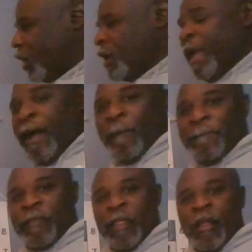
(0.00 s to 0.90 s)
Now,
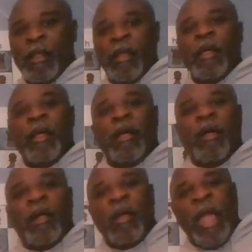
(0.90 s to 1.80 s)

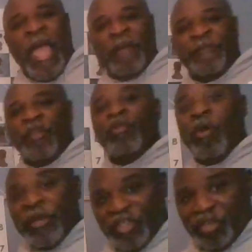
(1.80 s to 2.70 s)
after you
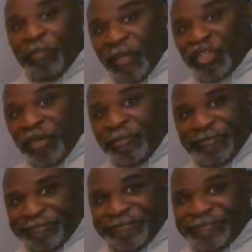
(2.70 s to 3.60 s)
lost your bishop,
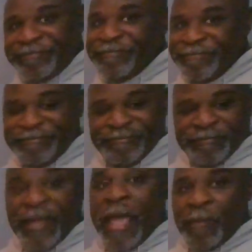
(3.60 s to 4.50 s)

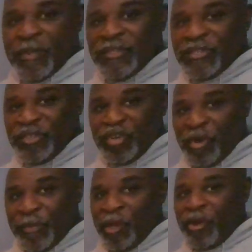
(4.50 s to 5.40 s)
it happens. You're
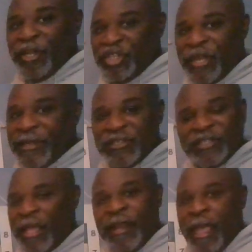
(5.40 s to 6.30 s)
going to be learning chess.
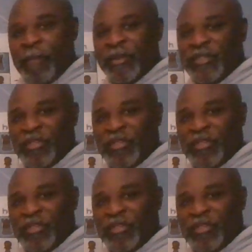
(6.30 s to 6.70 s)
It happens.